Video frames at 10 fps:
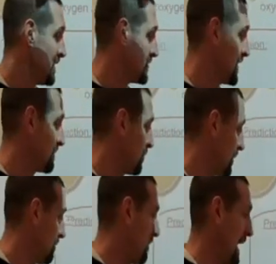
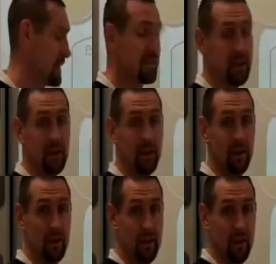transported back to the
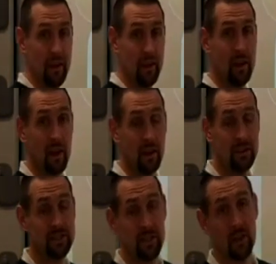
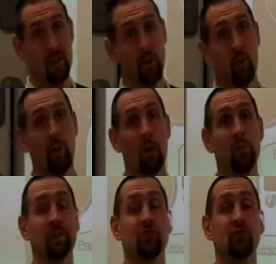lungs, where it
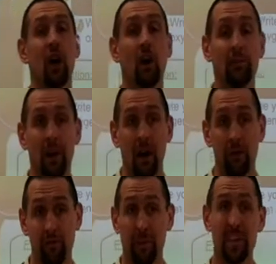will be dropped
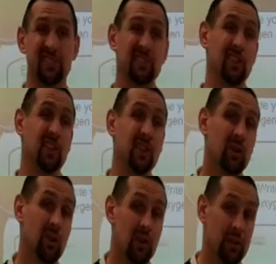off because there's a
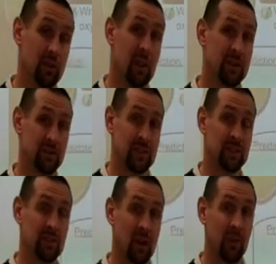low
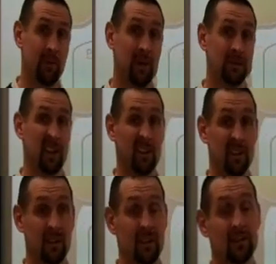concentration of carbon dioxide in the
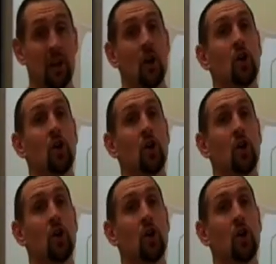lungs,